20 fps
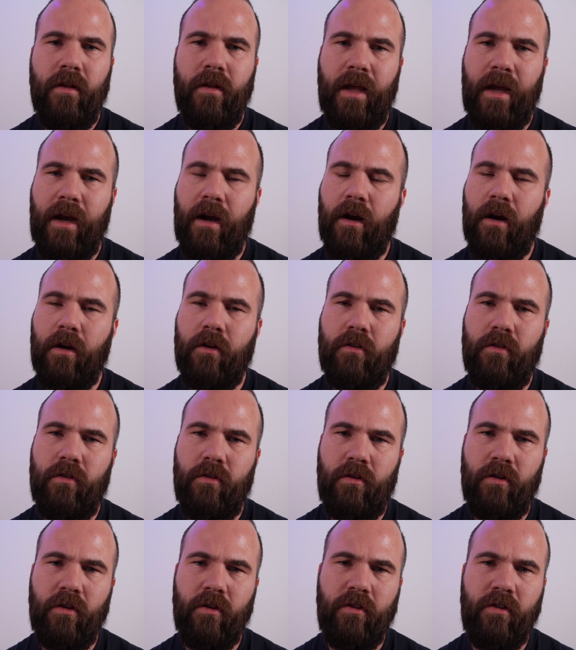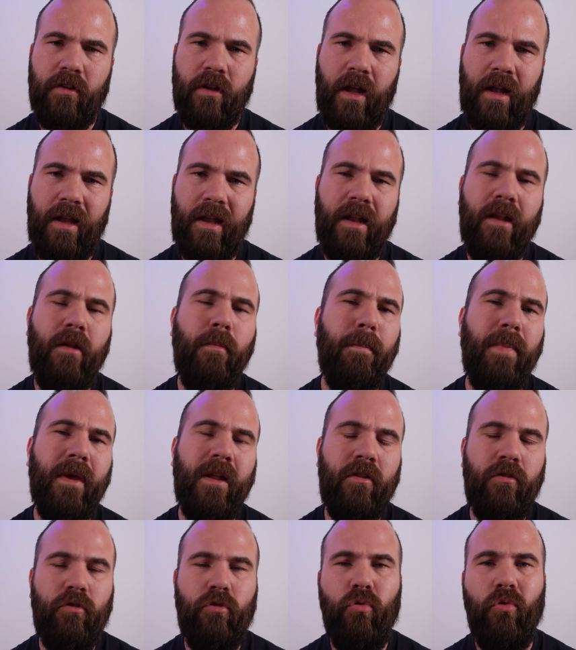They are just a little
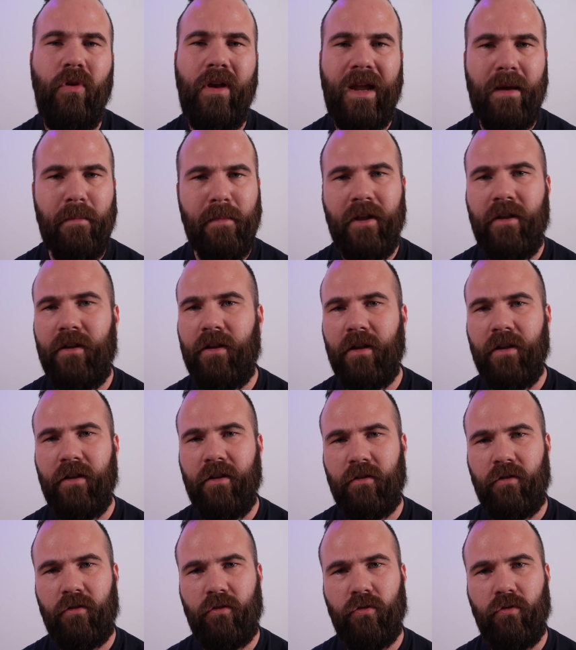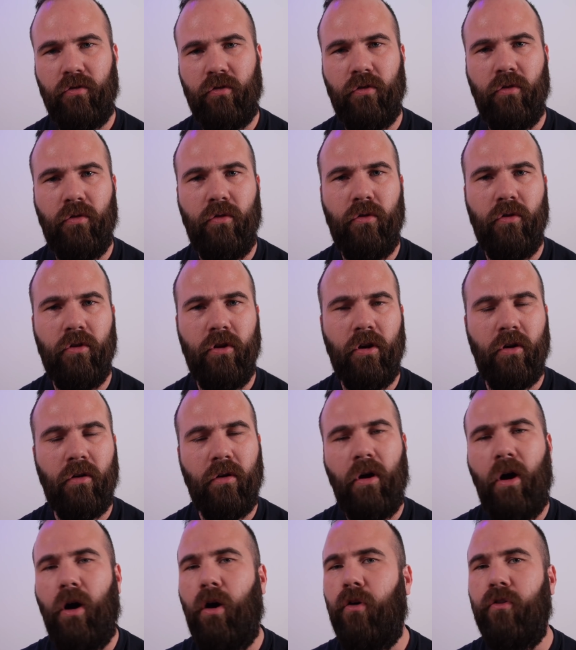bit too limited to do
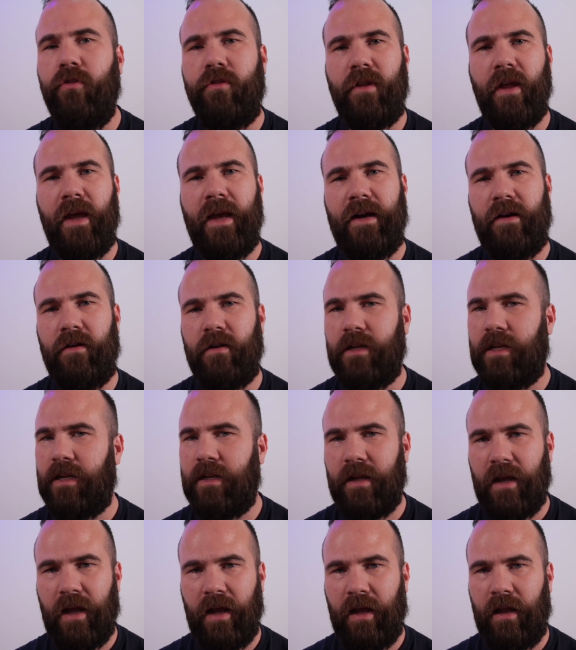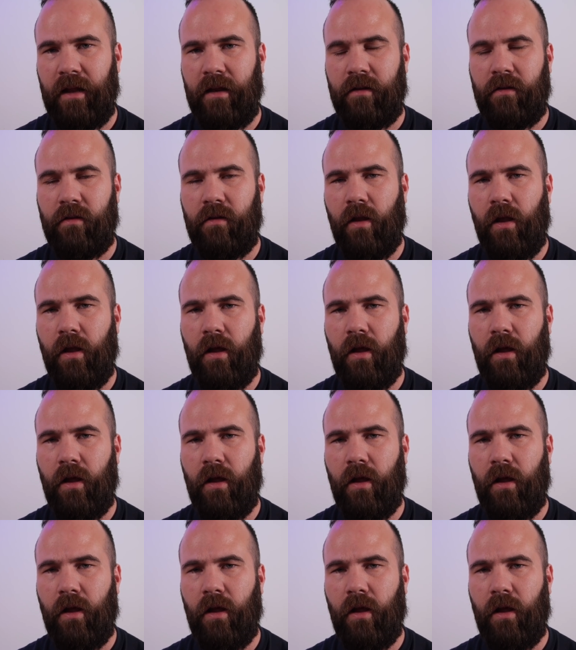your own thing on it and